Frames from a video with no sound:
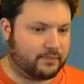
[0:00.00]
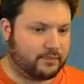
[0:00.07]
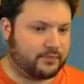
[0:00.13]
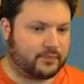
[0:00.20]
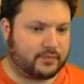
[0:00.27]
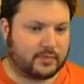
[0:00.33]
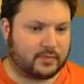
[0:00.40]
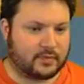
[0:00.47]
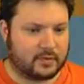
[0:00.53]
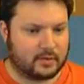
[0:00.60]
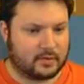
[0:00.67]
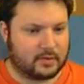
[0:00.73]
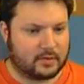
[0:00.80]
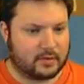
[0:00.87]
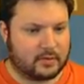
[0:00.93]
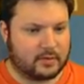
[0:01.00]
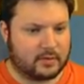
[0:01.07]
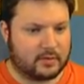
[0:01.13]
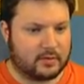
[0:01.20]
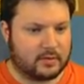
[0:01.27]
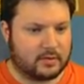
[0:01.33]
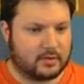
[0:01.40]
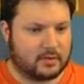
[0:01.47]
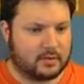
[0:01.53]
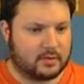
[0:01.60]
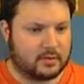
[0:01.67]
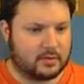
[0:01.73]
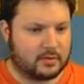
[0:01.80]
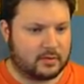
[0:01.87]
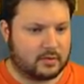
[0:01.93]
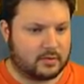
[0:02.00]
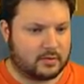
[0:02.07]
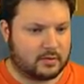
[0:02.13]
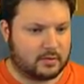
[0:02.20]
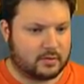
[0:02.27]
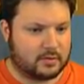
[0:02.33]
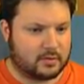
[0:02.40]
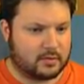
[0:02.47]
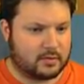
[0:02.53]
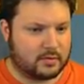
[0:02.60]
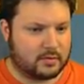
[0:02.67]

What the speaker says: Nobody speaks.